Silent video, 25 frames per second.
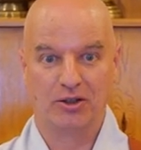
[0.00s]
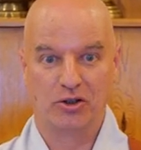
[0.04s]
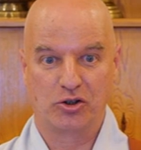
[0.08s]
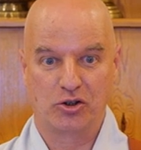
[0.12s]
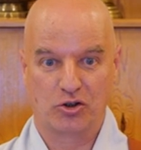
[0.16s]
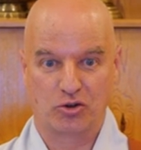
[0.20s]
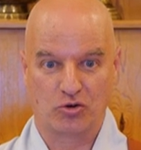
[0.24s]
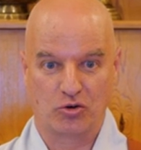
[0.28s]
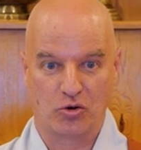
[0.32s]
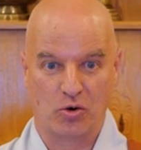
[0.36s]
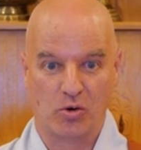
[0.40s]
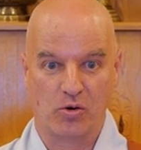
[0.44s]

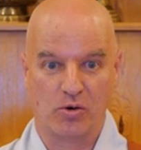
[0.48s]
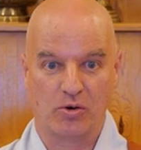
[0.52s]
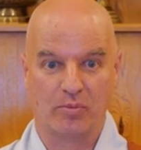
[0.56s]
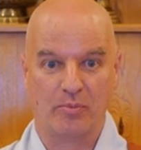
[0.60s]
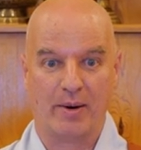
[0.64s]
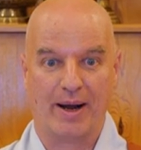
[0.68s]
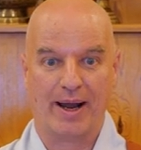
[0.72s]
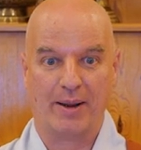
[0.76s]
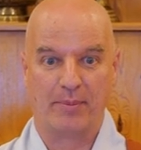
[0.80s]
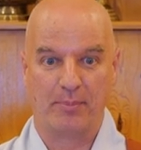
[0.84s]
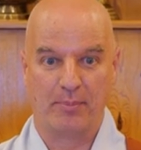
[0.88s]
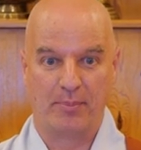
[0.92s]
strong
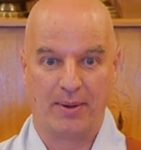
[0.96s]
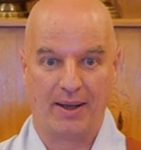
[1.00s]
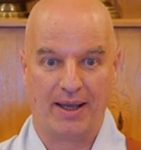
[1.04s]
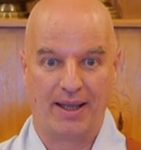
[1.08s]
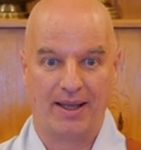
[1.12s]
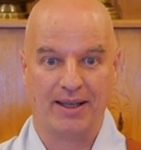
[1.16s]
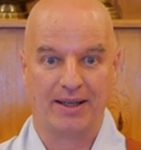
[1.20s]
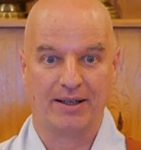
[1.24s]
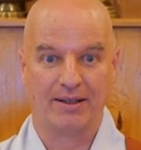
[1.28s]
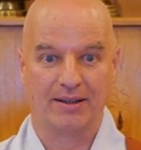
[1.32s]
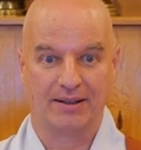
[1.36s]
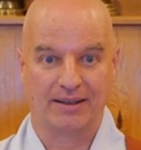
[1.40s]
by
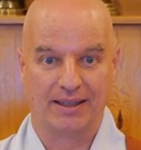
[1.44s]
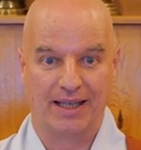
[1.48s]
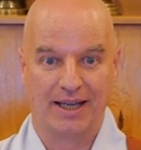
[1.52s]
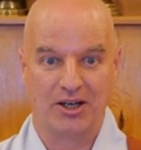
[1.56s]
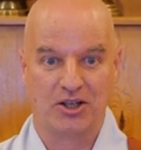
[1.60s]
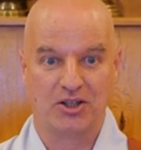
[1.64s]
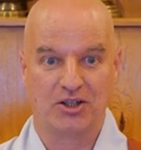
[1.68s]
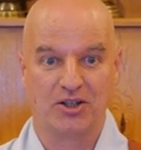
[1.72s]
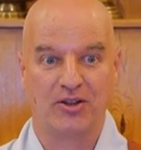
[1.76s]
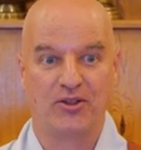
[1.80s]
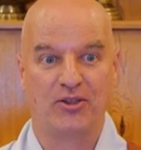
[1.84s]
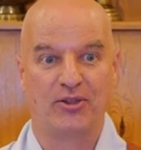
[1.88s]
paying
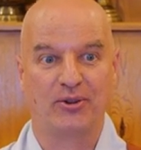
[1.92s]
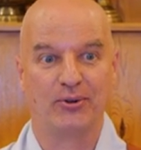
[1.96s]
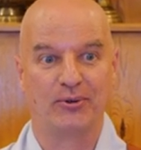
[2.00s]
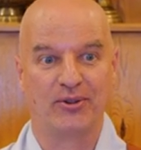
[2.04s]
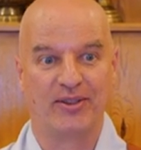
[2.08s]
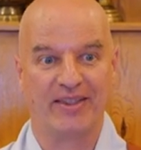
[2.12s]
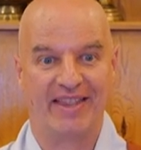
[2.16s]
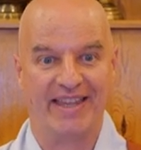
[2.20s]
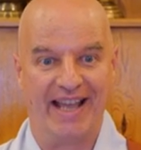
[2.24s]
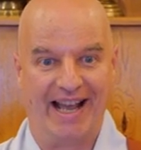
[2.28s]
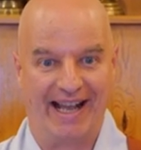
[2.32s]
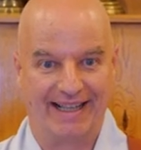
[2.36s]
attention to
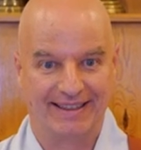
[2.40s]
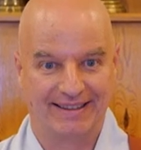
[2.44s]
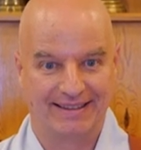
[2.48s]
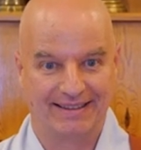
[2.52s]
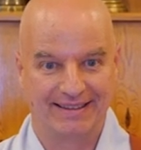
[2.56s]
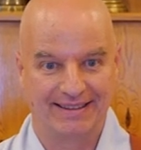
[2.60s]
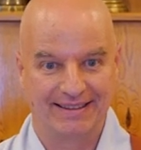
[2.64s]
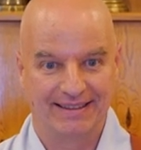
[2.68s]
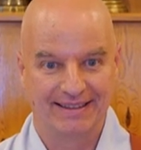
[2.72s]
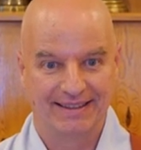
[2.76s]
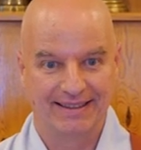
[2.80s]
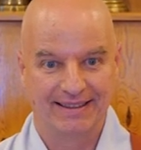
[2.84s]
that.